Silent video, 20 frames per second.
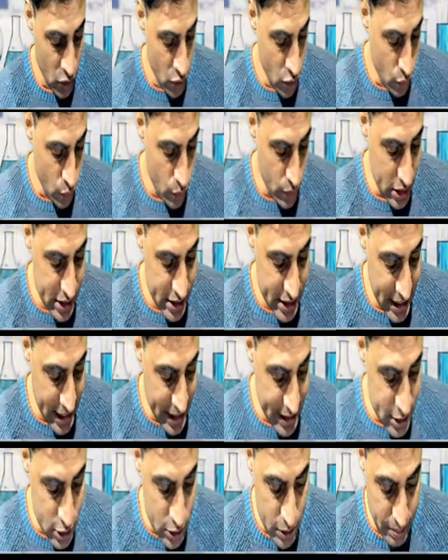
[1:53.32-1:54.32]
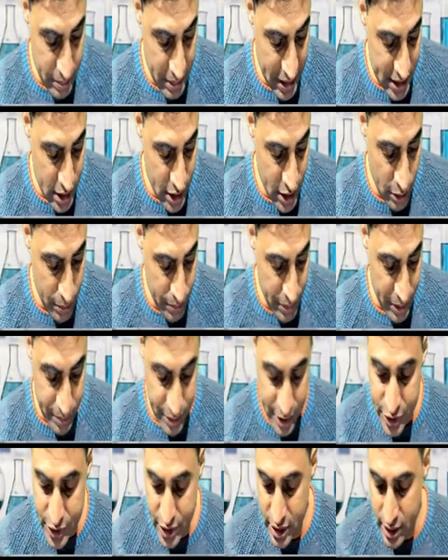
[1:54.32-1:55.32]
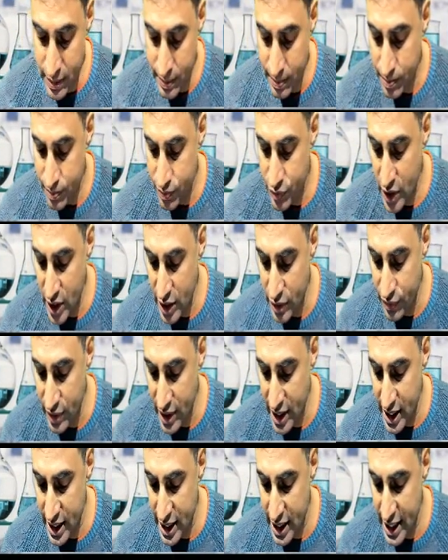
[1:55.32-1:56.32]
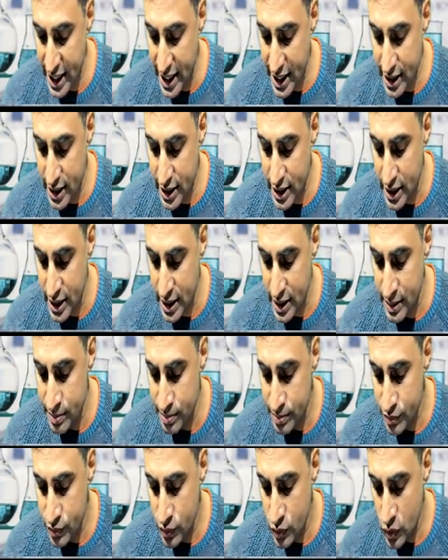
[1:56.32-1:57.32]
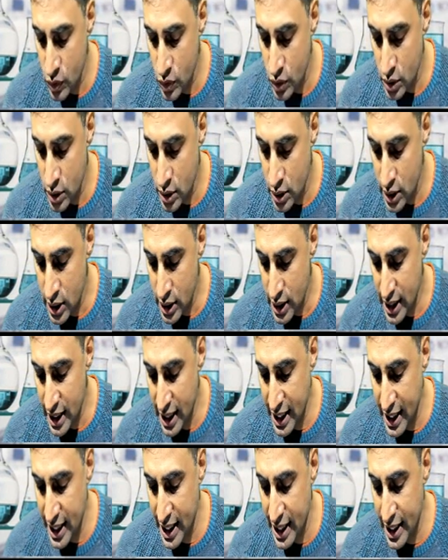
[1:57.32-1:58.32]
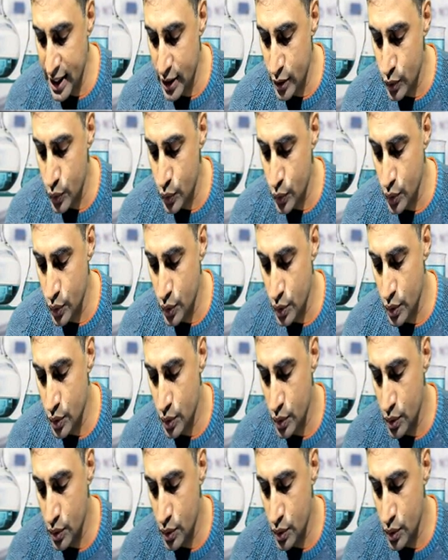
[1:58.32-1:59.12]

We'll see its method of preparation. If I react NaNO2,